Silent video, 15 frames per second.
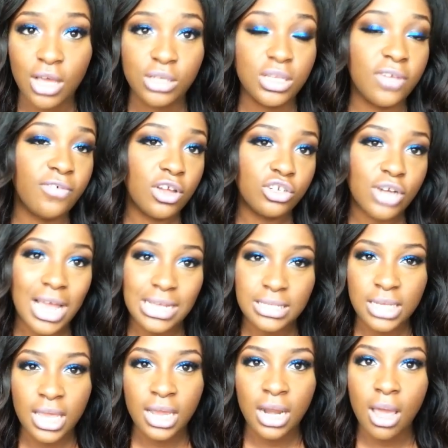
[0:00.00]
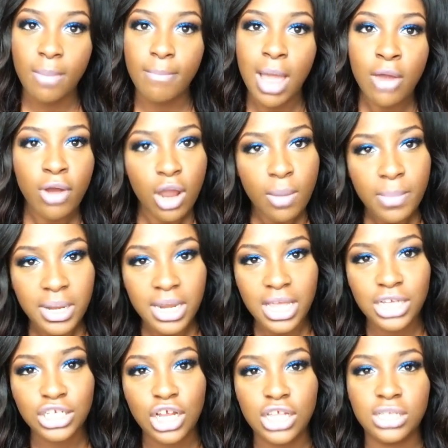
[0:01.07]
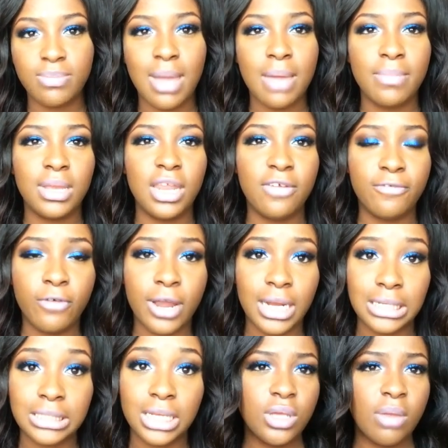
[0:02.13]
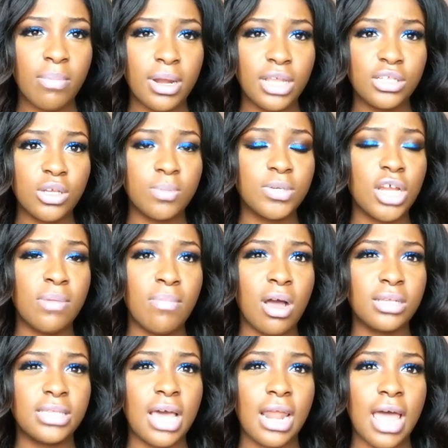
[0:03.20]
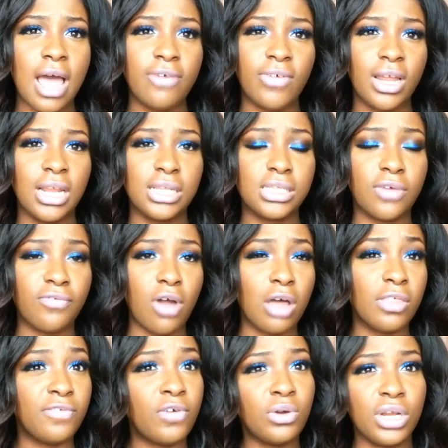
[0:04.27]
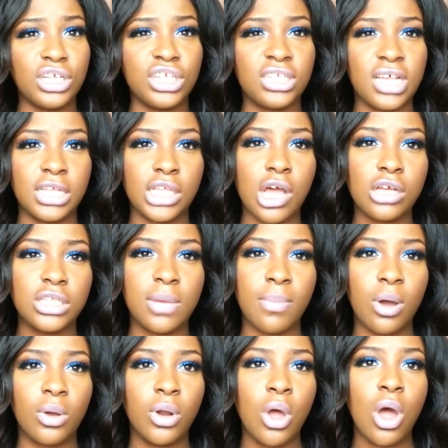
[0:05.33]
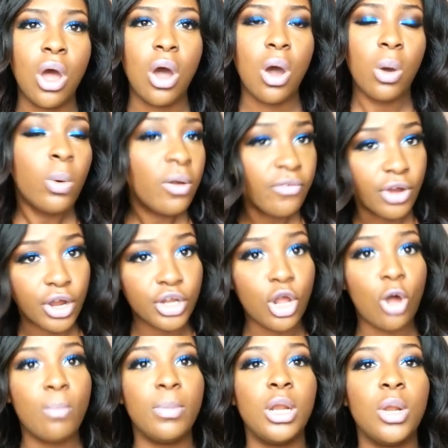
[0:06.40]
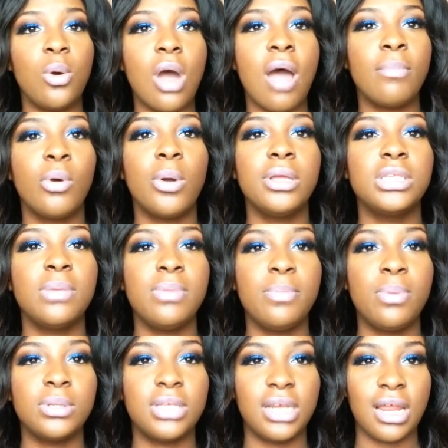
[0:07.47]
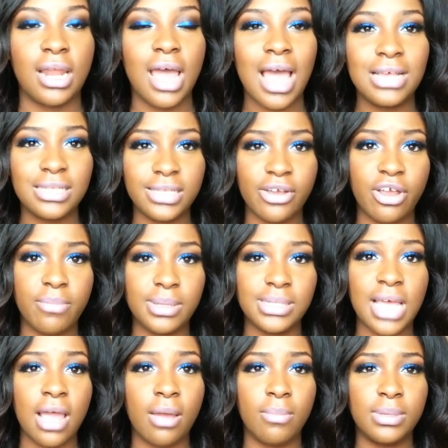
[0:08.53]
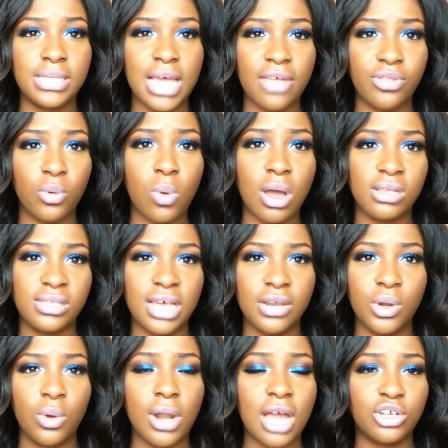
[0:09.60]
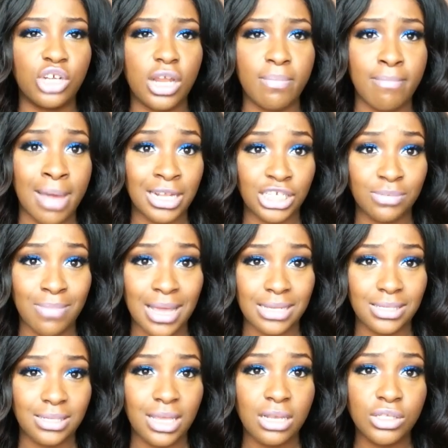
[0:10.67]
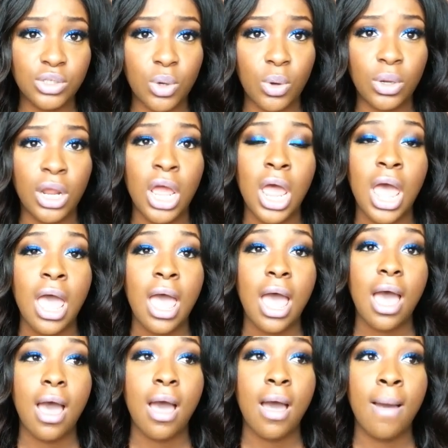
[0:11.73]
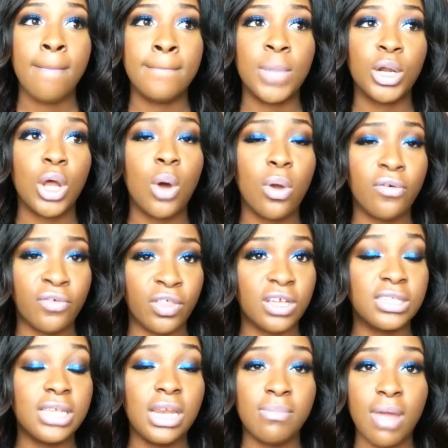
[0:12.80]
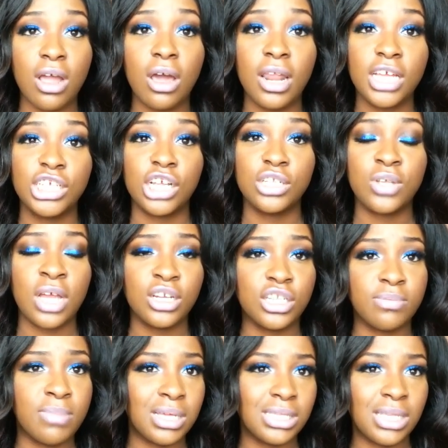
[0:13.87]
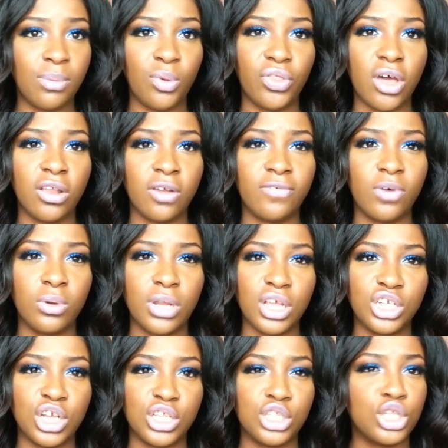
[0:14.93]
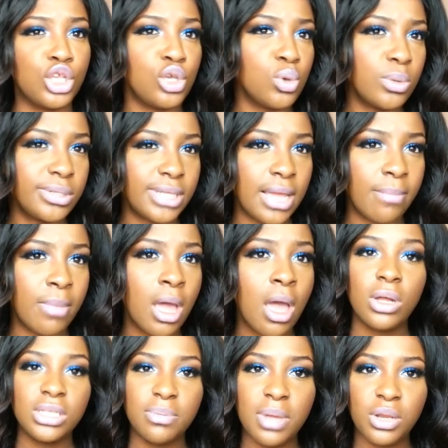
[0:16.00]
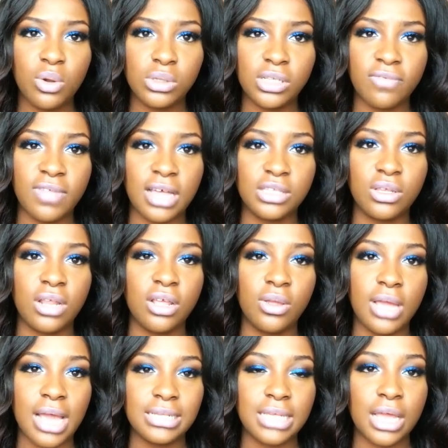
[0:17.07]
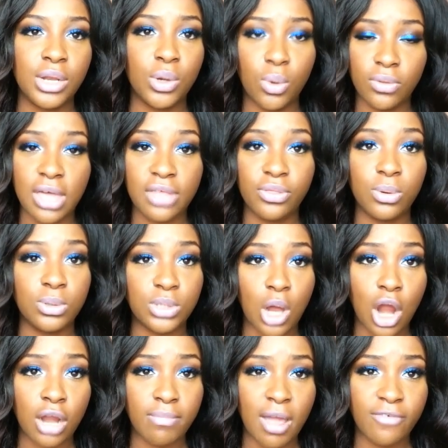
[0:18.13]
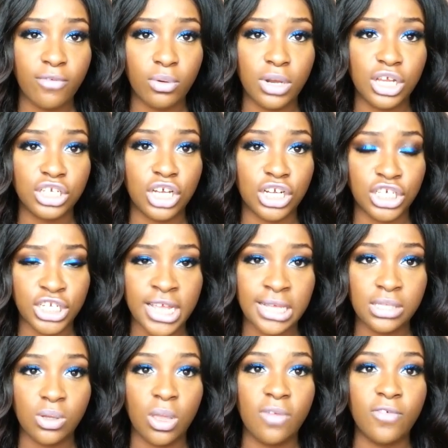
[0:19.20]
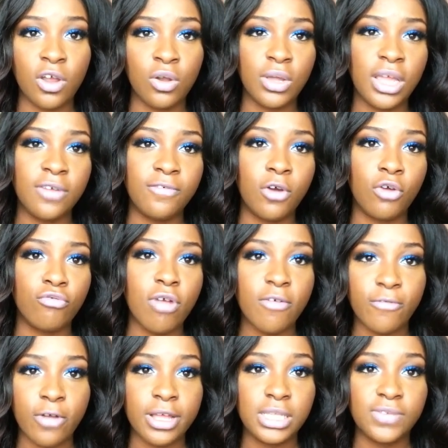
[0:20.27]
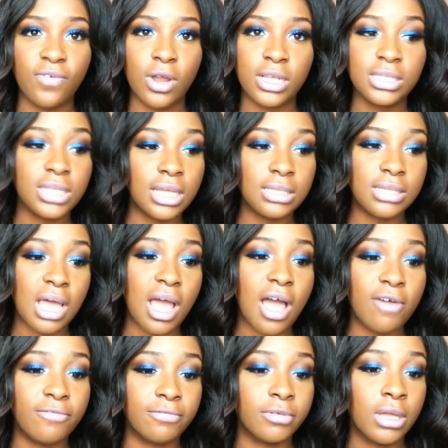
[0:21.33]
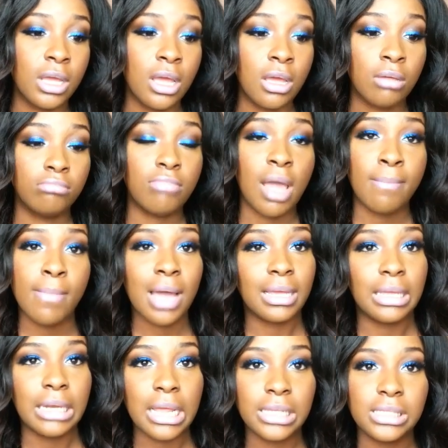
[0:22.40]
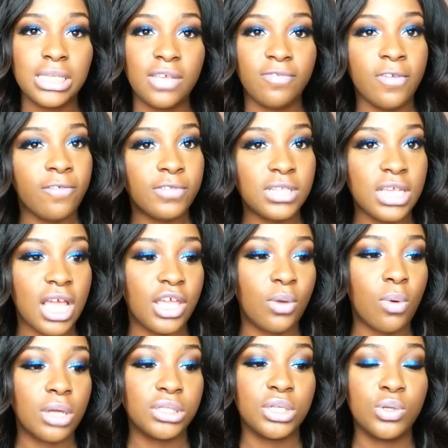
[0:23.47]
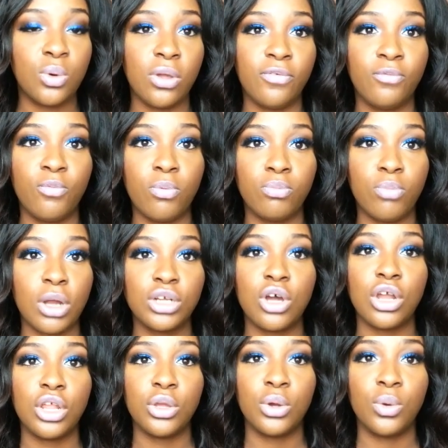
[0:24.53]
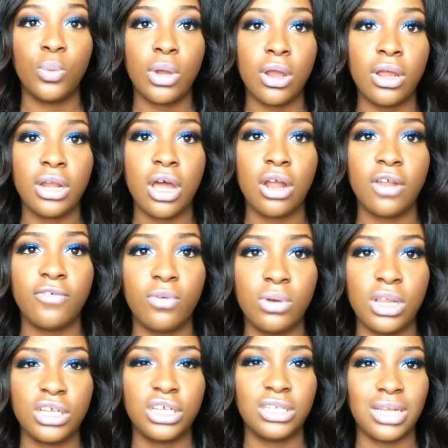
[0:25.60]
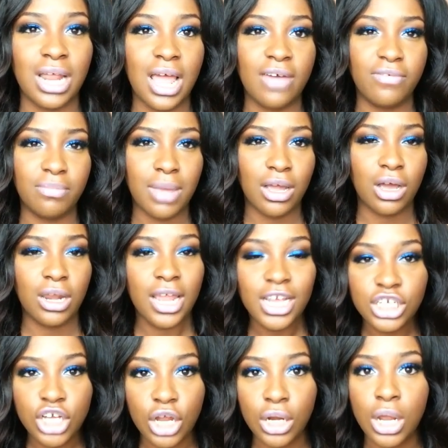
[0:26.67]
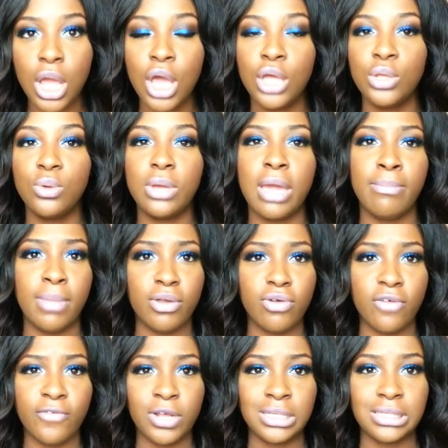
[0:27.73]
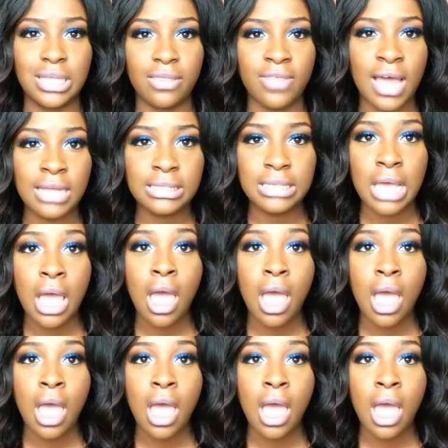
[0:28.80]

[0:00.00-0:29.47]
So if you're dry skin, my recommendations might be different. So in my description box I'll have a list of all the foundations I talked about. However, down below I'm going to be putting an asterisk beside the ones that don't actually match my skin tone, but however they're still in my collection, so I just mix them with other foundations to use them. I want to make note of that so that you guys can know that those aren't my foundation shades. So if you're looking for a reference, for instance, I have my MAC in NC50 and you want to know what color you could wear in the other foundations that I have in my collection, you can make reference to that.